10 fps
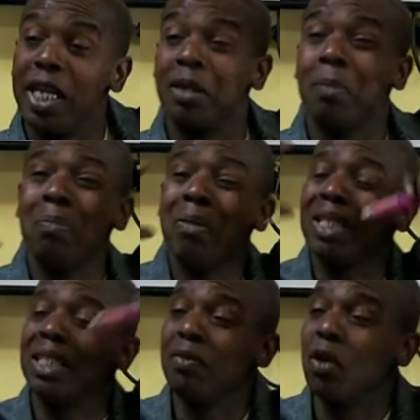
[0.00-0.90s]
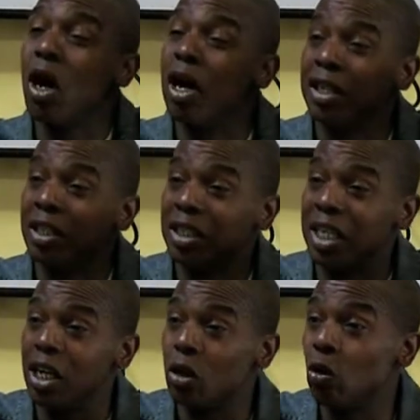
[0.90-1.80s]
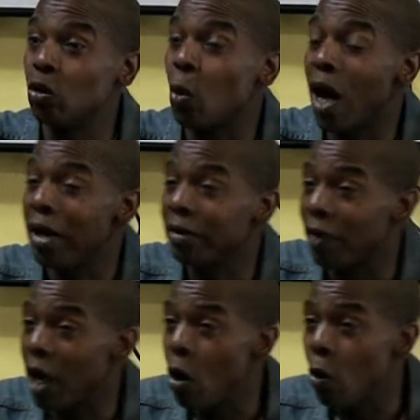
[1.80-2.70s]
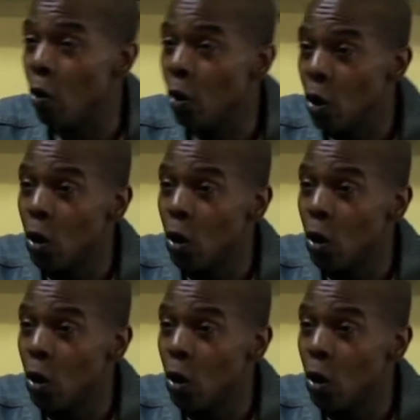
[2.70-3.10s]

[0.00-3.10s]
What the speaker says: There's a massive garden centre called Yeldhall.